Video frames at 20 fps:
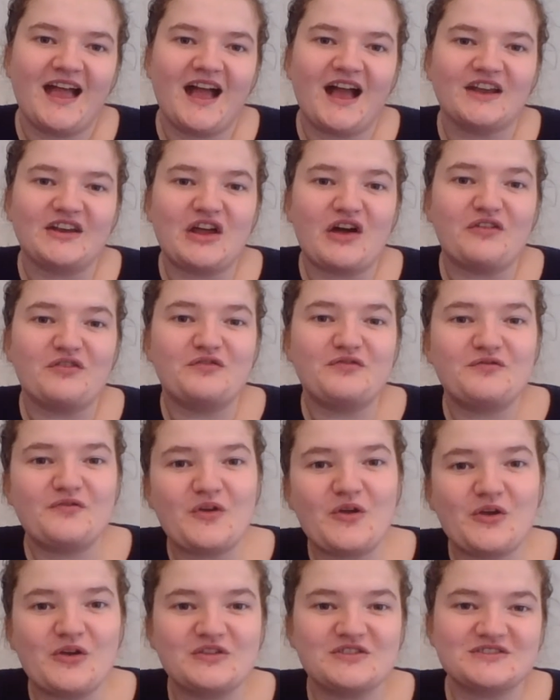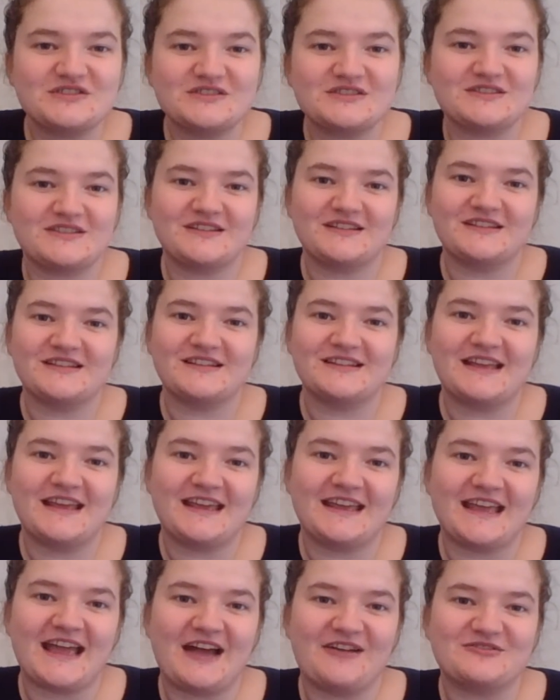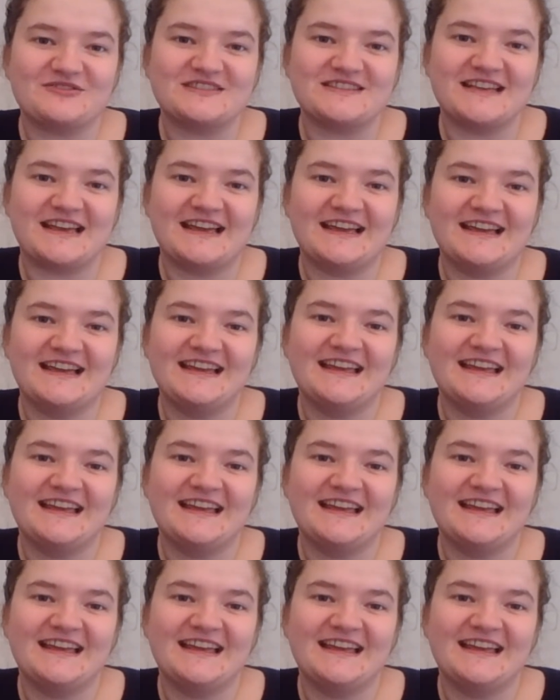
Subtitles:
And our first encounter